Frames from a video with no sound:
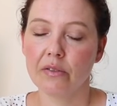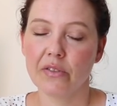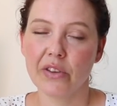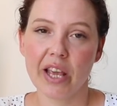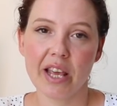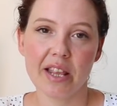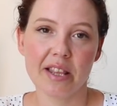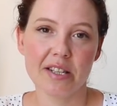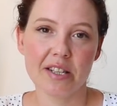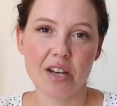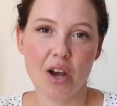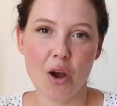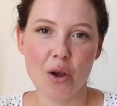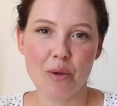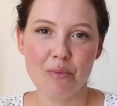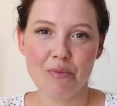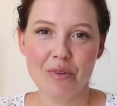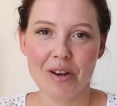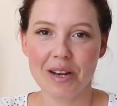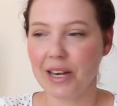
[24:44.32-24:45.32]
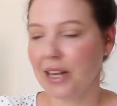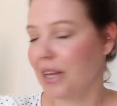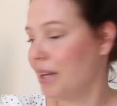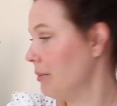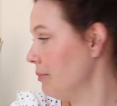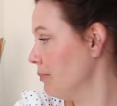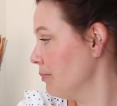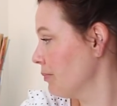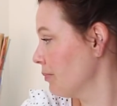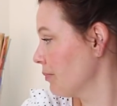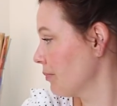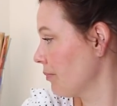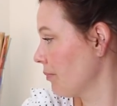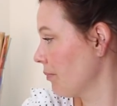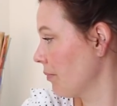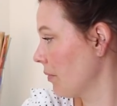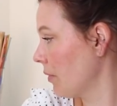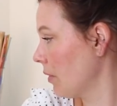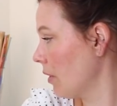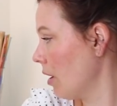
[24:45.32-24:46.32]
Get the time really.
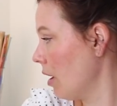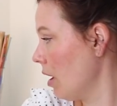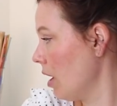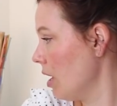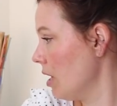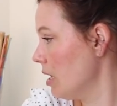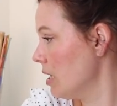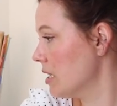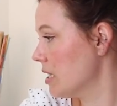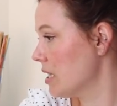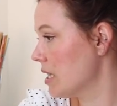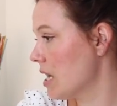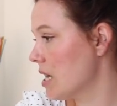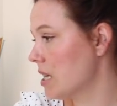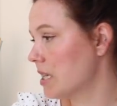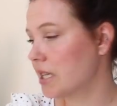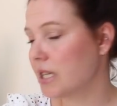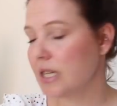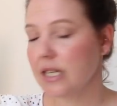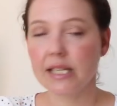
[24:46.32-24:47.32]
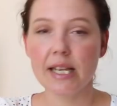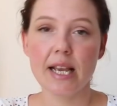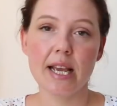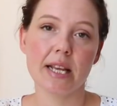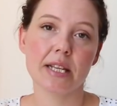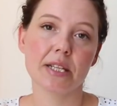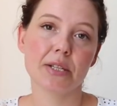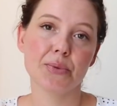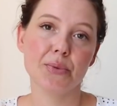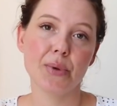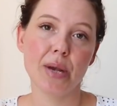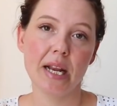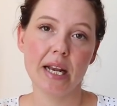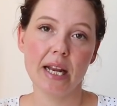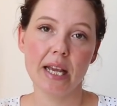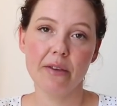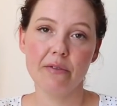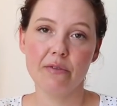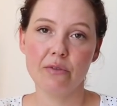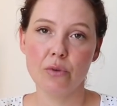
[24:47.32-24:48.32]
And that is it
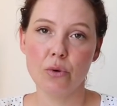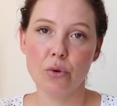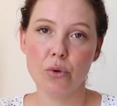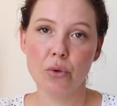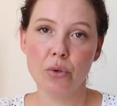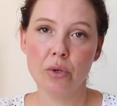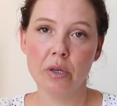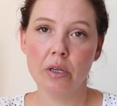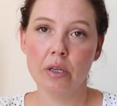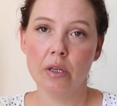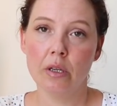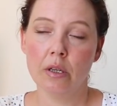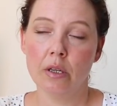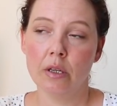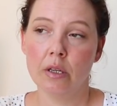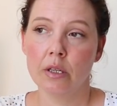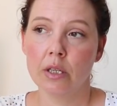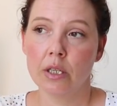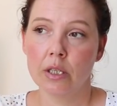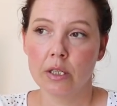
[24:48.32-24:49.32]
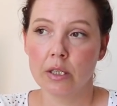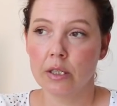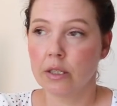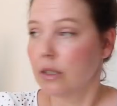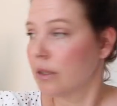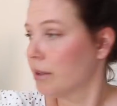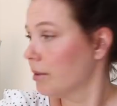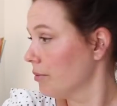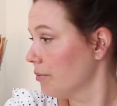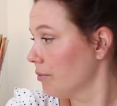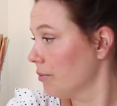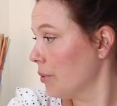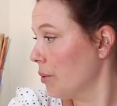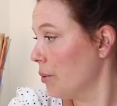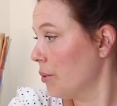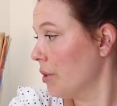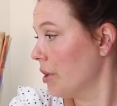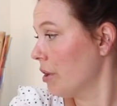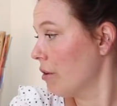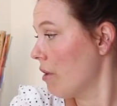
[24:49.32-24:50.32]
really for
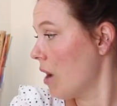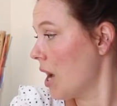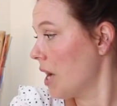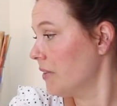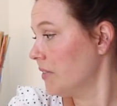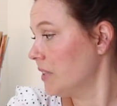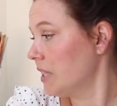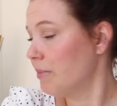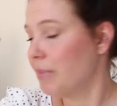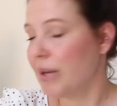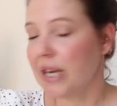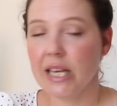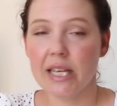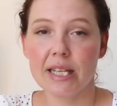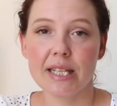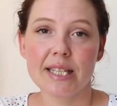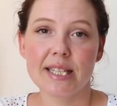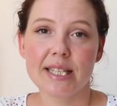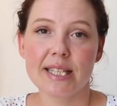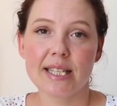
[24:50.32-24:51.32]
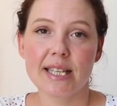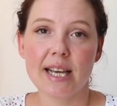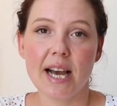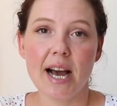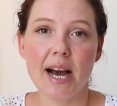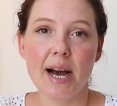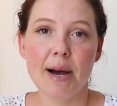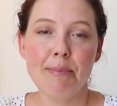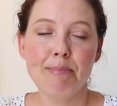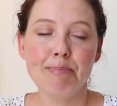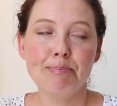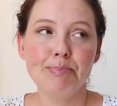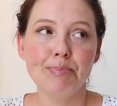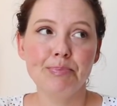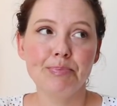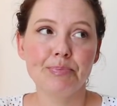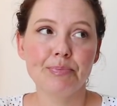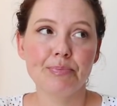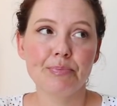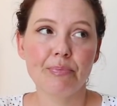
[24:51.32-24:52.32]
all the crafty bits.
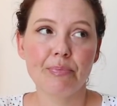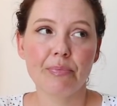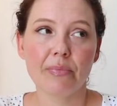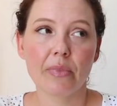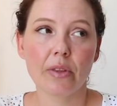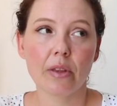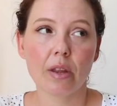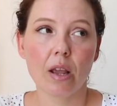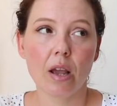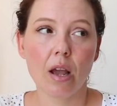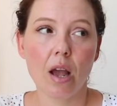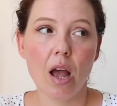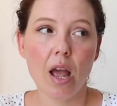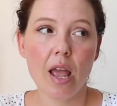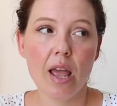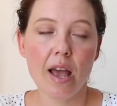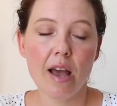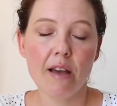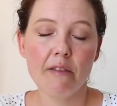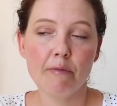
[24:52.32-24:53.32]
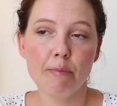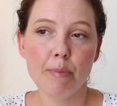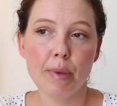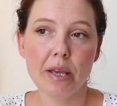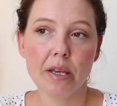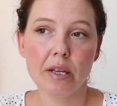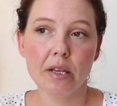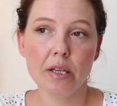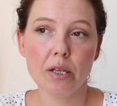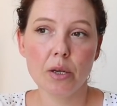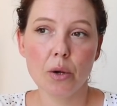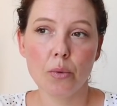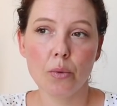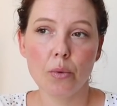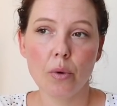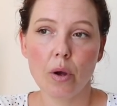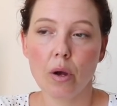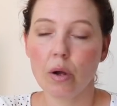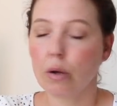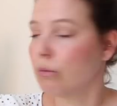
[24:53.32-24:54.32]
I have been
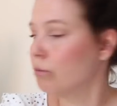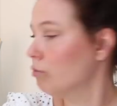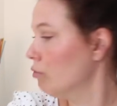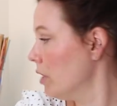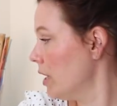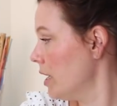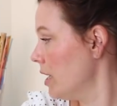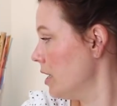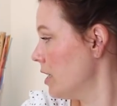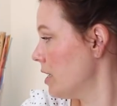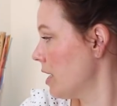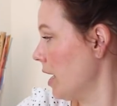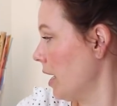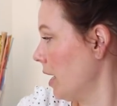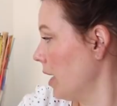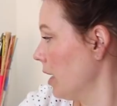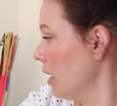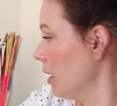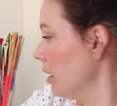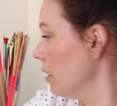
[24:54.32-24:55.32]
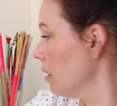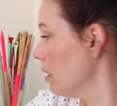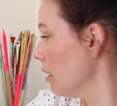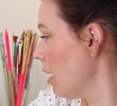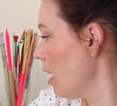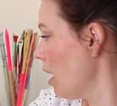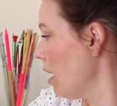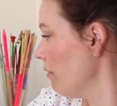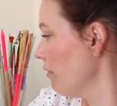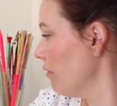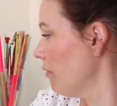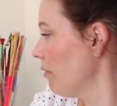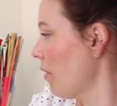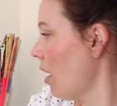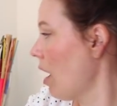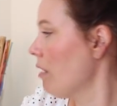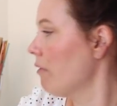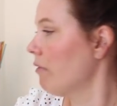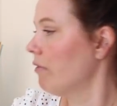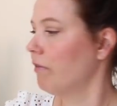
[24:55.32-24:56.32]
reading,
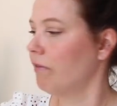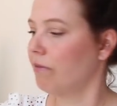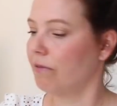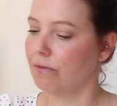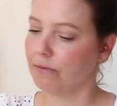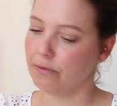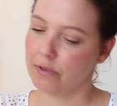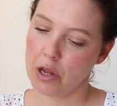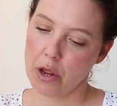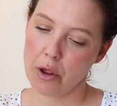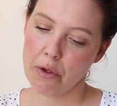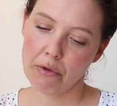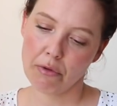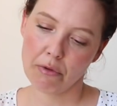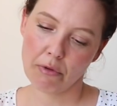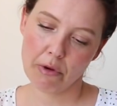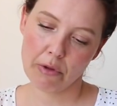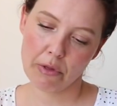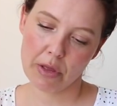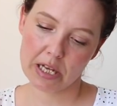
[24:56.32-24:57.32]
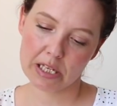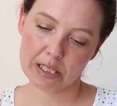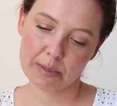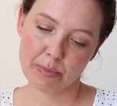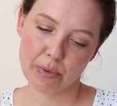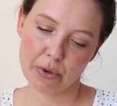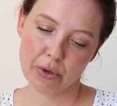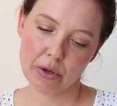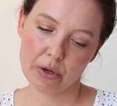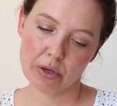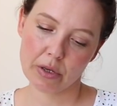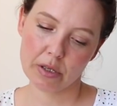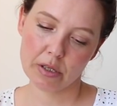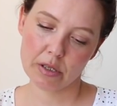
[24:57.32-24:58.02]
I flew through this book.